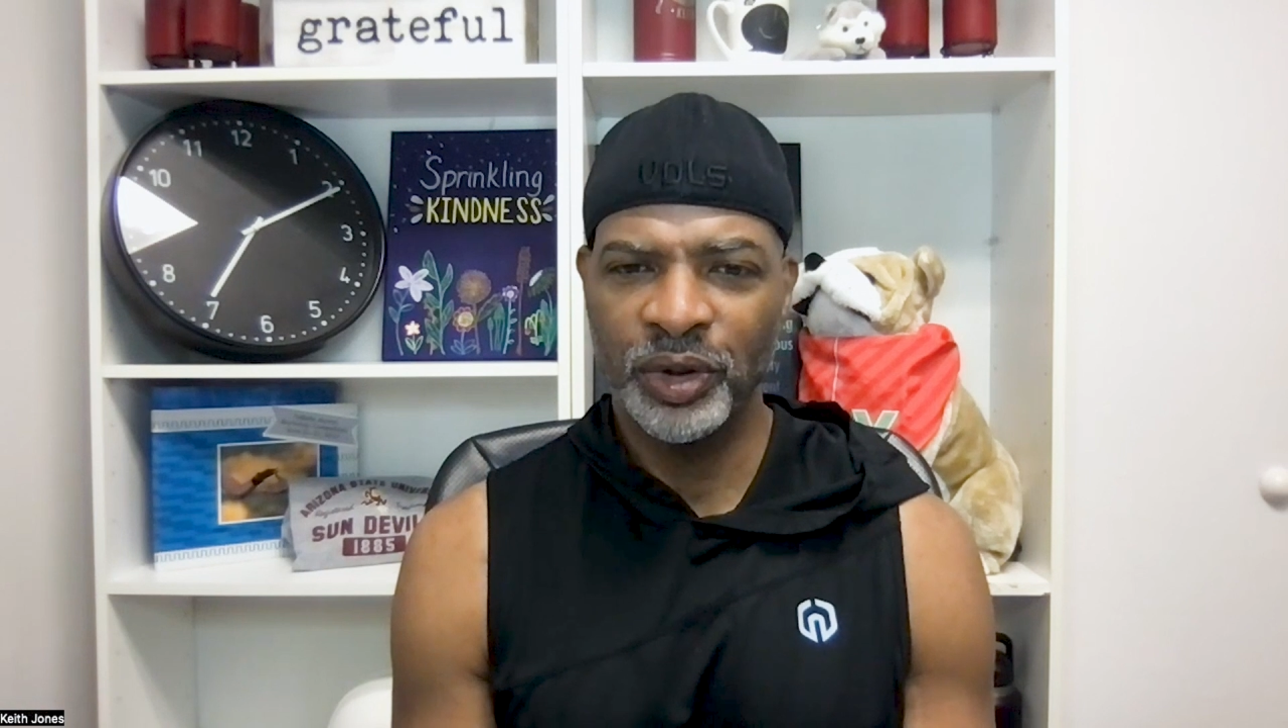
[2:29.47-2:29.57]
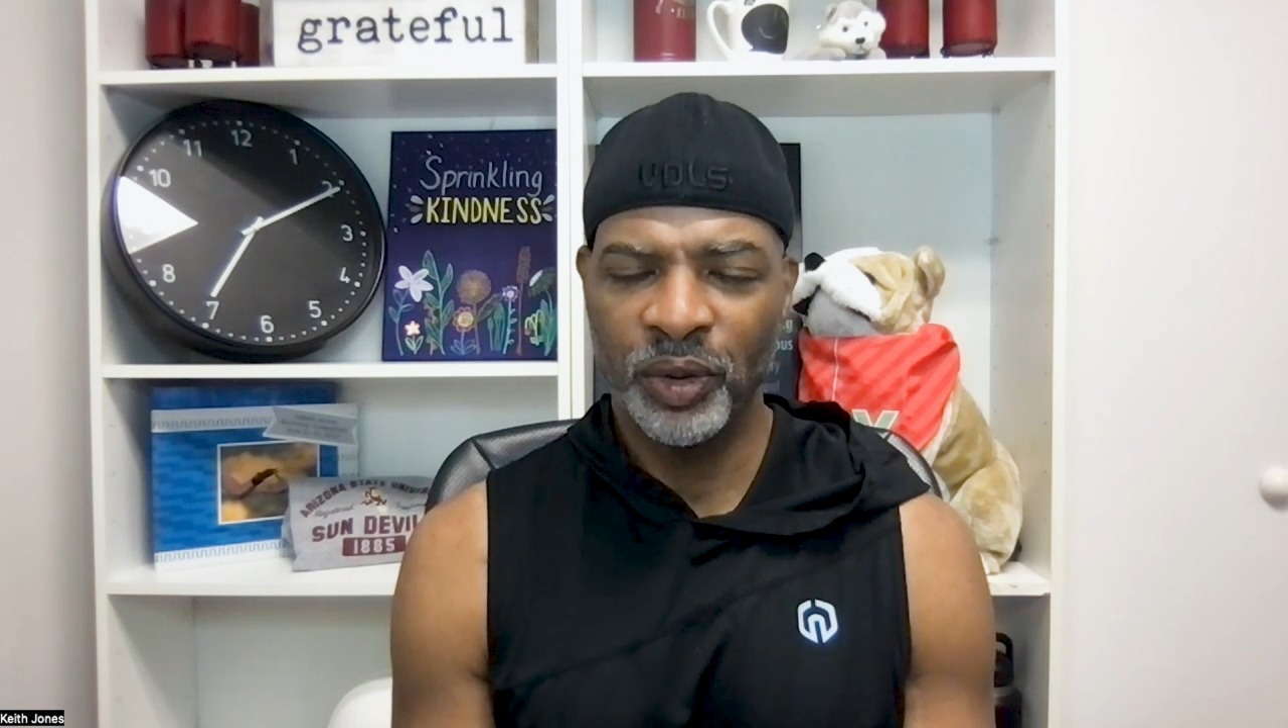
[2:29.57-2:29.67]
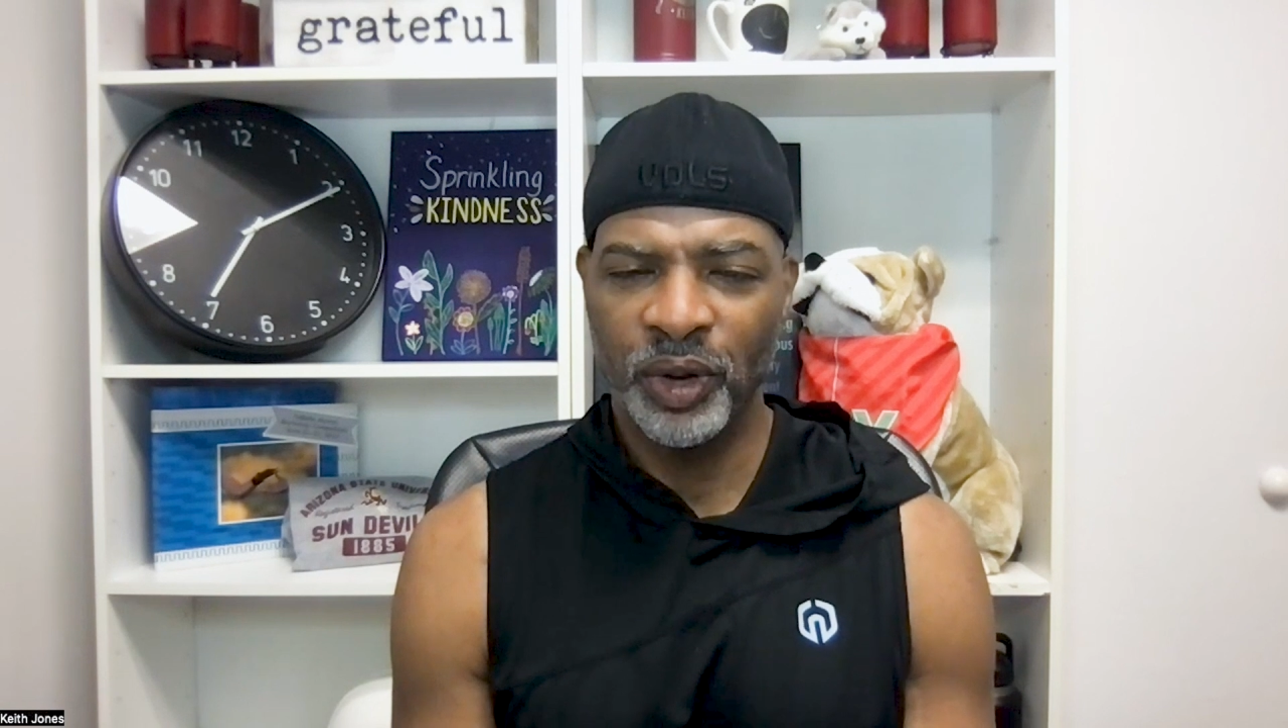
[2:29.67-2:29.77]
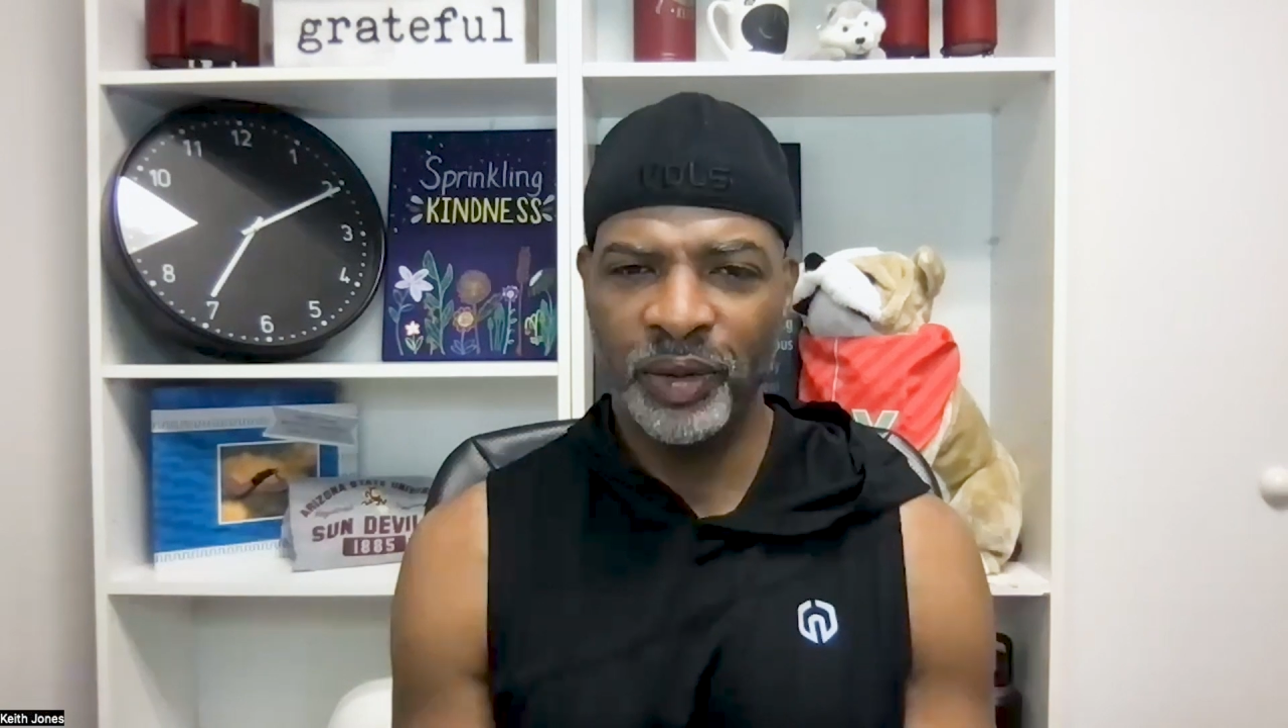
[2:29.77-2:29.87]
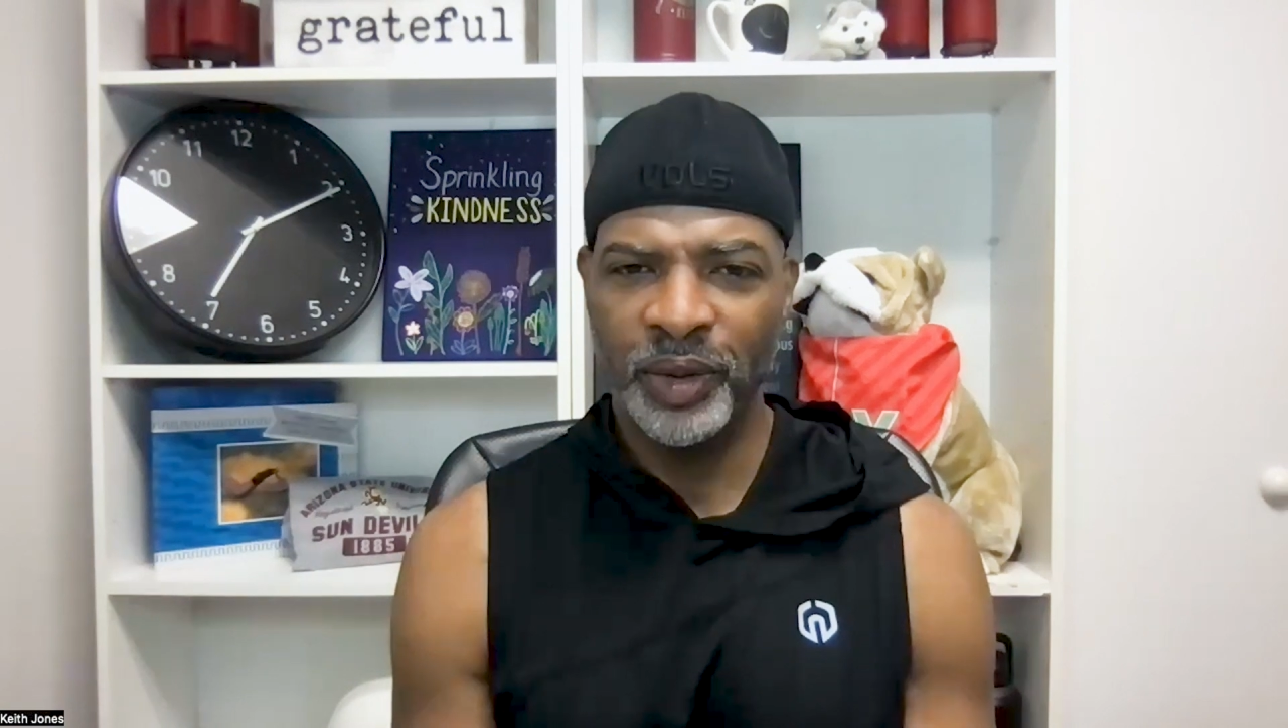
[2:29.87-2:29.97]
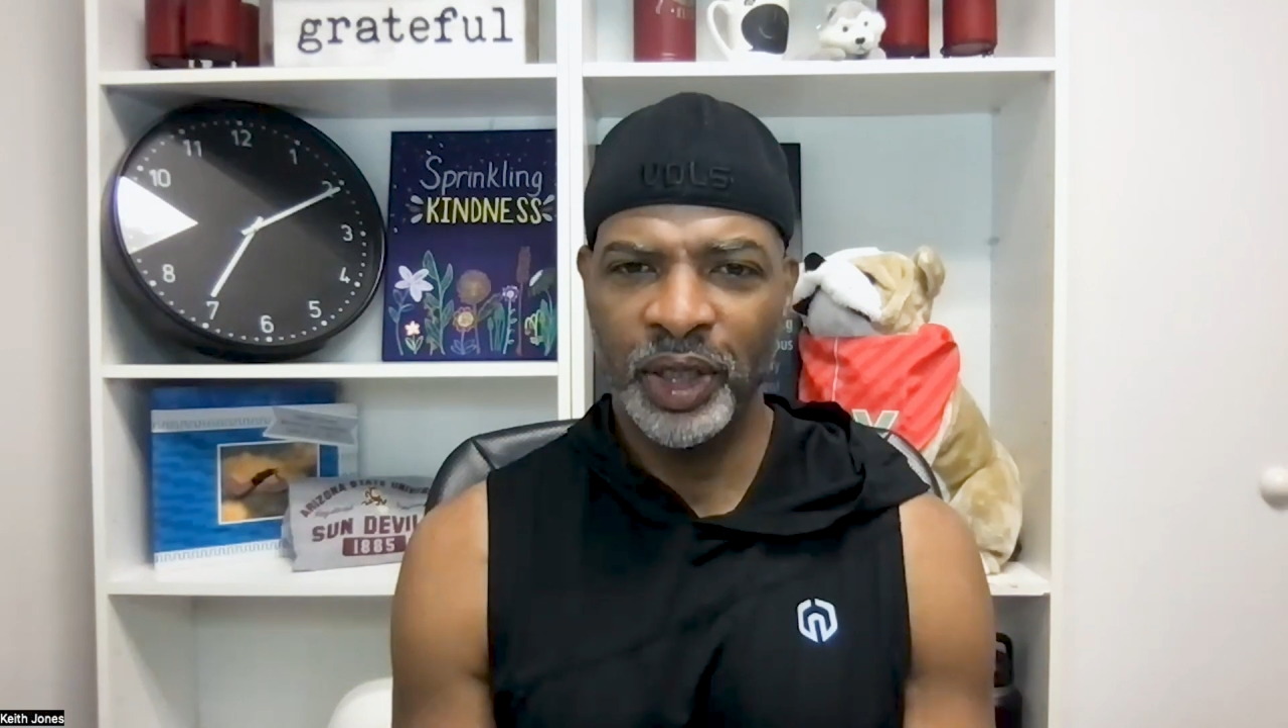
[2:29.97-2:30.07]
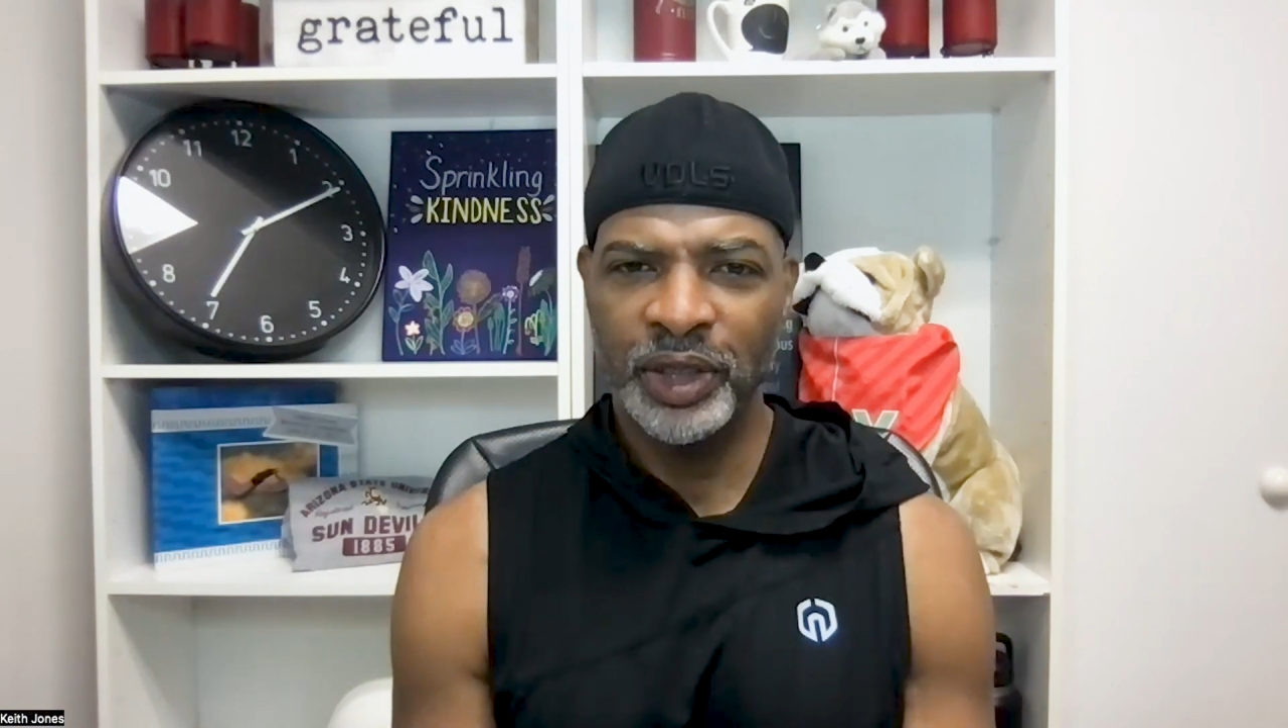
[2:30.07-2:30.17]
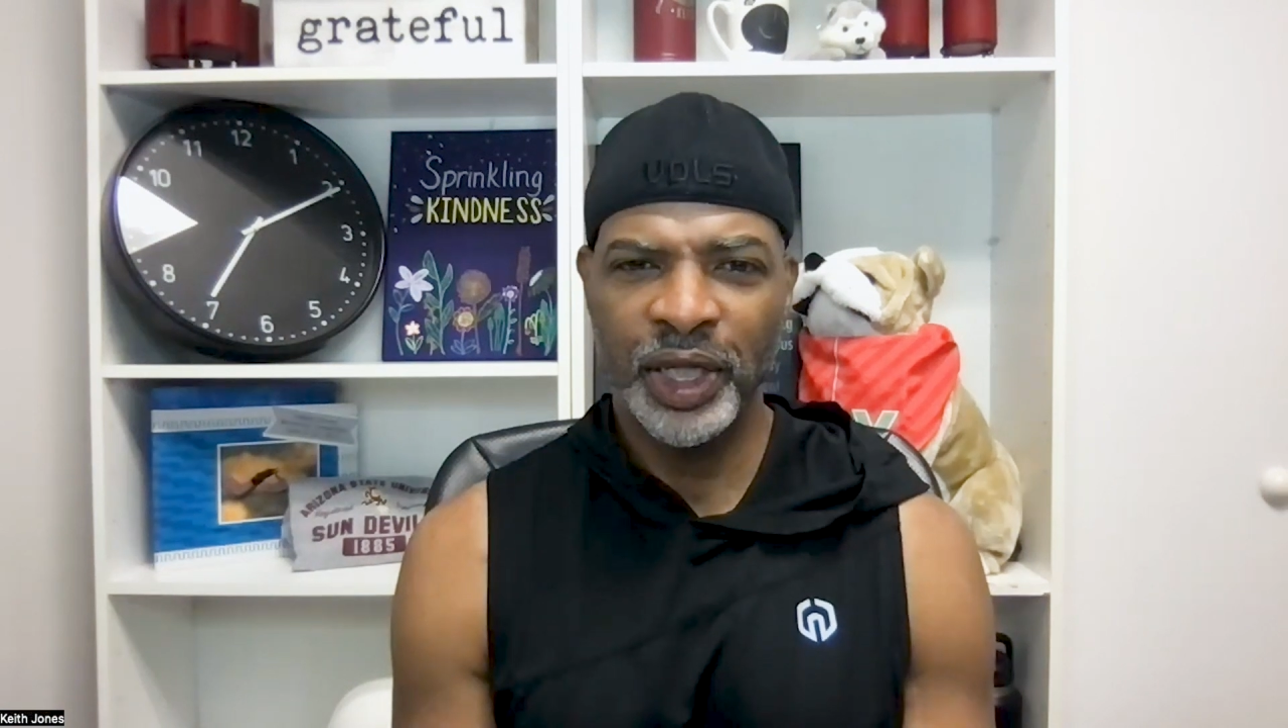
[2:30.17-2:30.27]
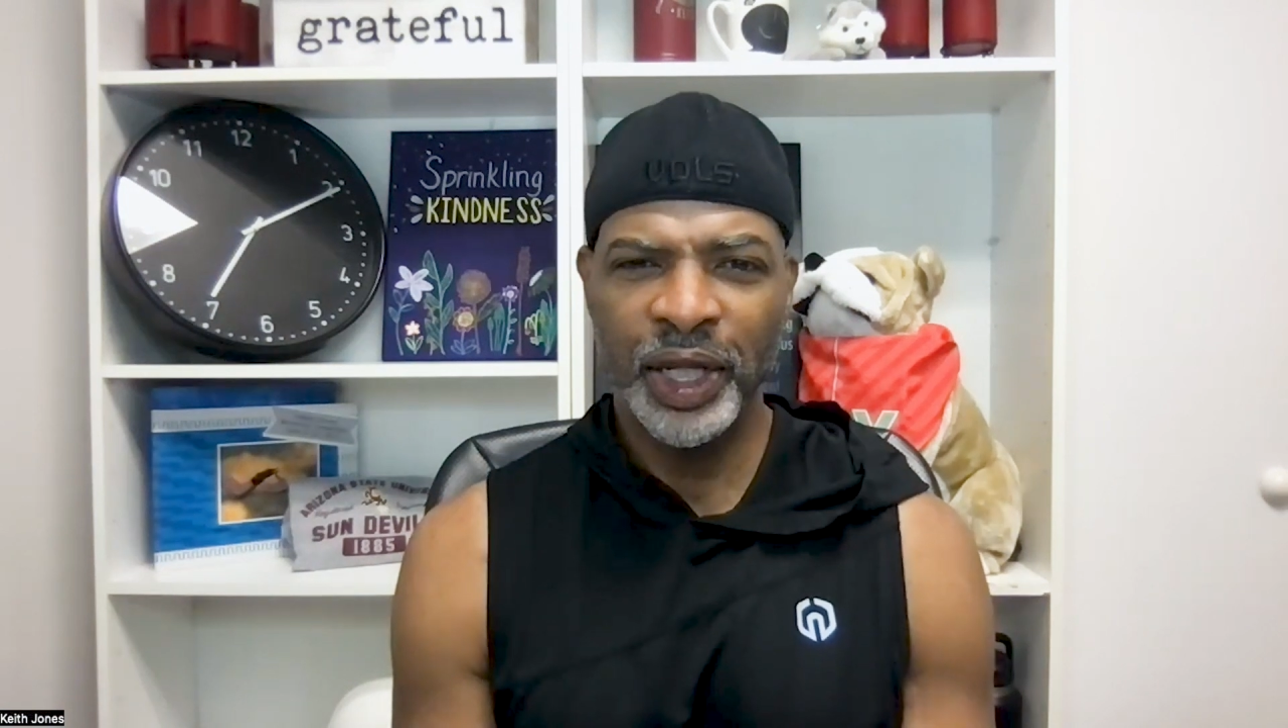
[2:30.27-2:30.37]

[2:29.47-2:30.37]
door and said,